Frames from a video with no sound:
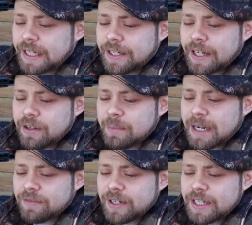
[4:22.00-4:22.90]
and that the
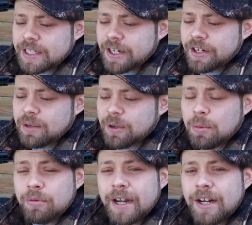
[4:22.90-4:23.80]
mag release can only be
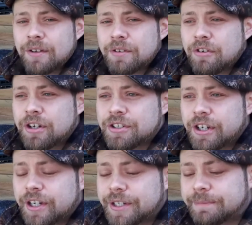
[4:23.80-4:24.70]
operated on the right
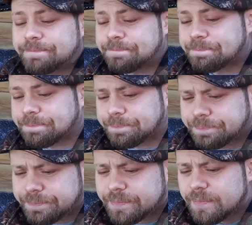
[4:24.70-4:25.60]
side.
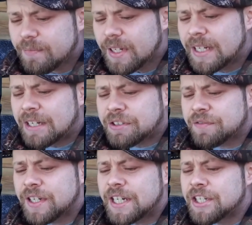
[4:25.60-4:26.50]
Now to
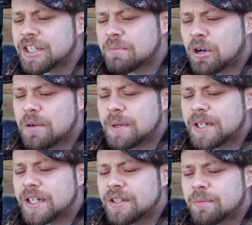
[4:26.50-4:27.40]
finish, in my
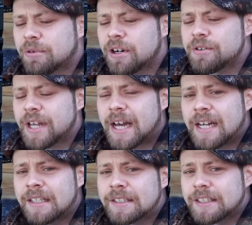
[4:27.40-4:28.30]
opinion, the pros
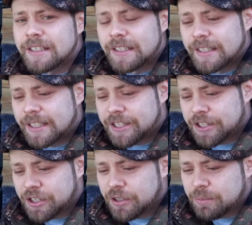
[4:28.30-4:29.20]
are, this
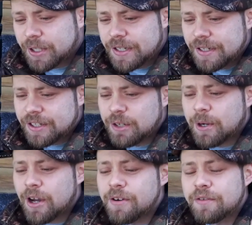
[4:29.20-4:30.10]
is a good one, you
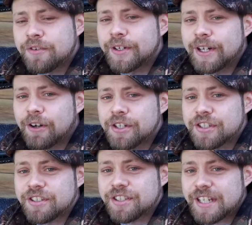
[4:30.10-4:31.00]
will own a fully
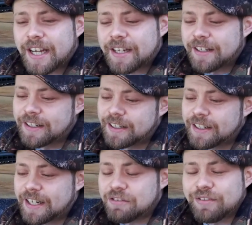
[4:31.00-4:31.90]
licensed Sig,
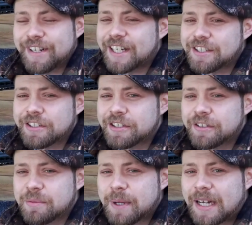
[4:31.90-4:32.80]
and it really does
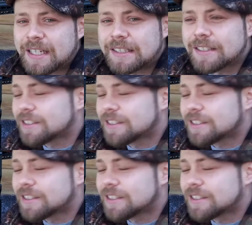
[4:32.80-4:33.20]
look the part.